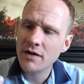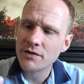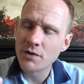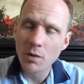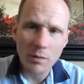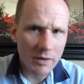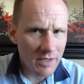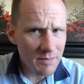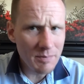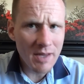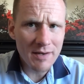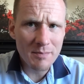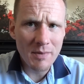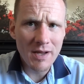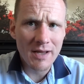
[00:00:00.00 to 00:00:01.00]
So keep
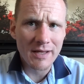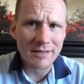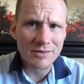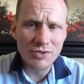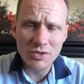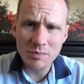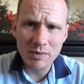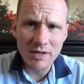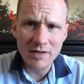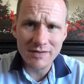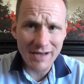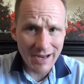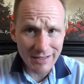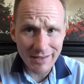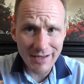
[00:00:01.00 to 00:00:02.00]
that in mind. Just because
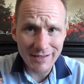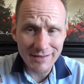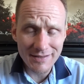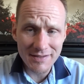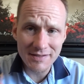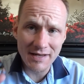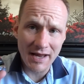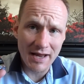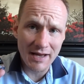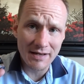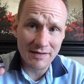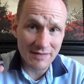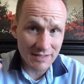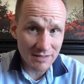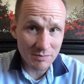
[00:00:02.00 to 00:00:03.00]
I like this and
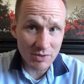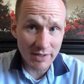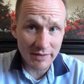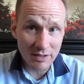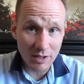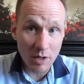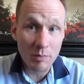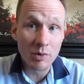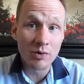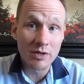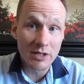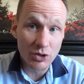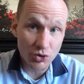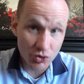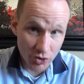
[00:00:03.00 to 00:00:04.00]
it seems like the
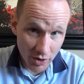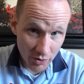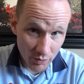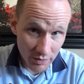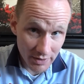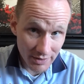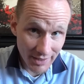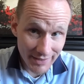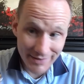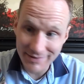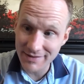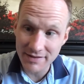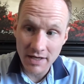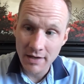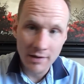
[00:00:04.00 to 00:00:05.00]
community generally likes
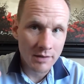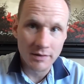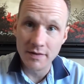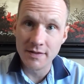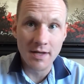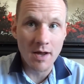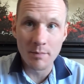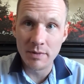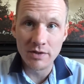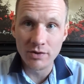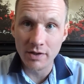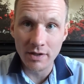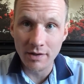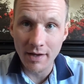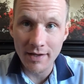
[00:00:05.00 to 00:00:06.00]
this does not mean
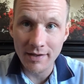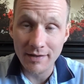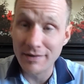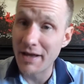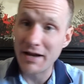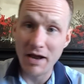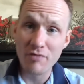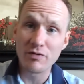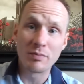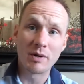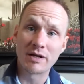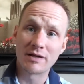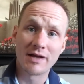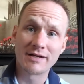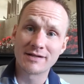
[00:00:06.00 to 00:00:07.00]
you're going to like it. Not
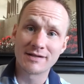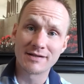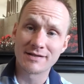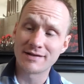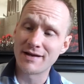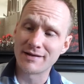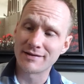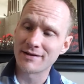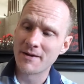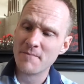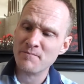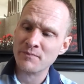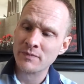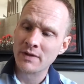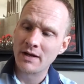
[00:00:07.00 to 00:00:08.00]
everybody likes this scent.
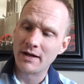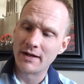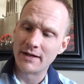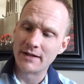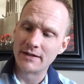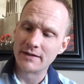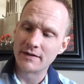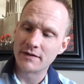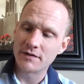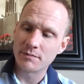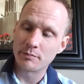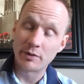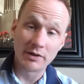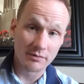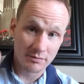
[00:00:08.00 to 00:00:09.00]
Uh,
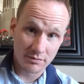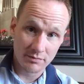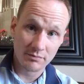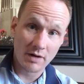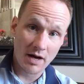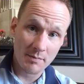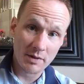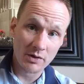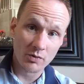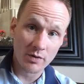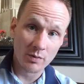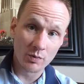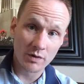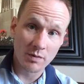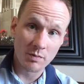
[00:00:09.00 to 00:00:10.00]
but I'm in
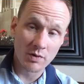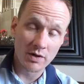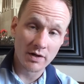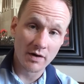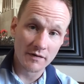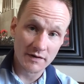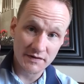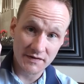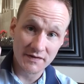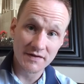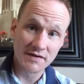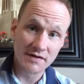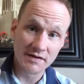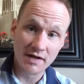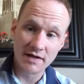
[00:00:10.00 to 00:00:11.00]
agreement with community on this.
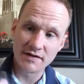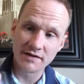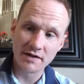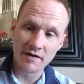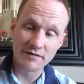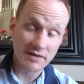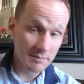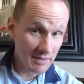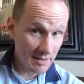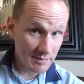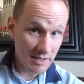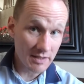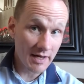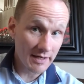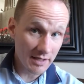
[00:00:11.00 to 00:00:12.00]
This is nice stuff.
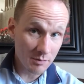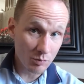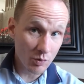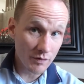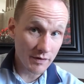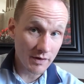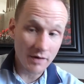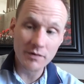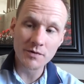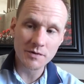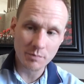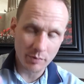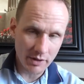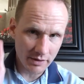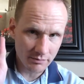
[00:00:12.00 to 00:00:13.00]
Sometimes I like it more than
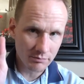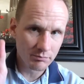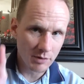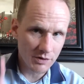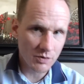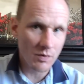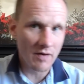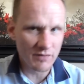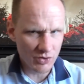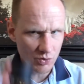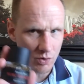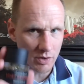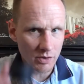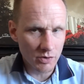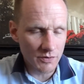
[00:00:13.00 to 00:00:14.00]
others, but Musk
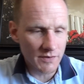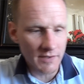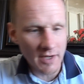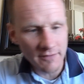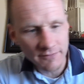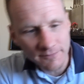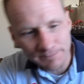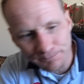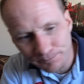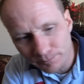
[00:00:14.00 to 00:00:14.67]
Ravageur, good stuff.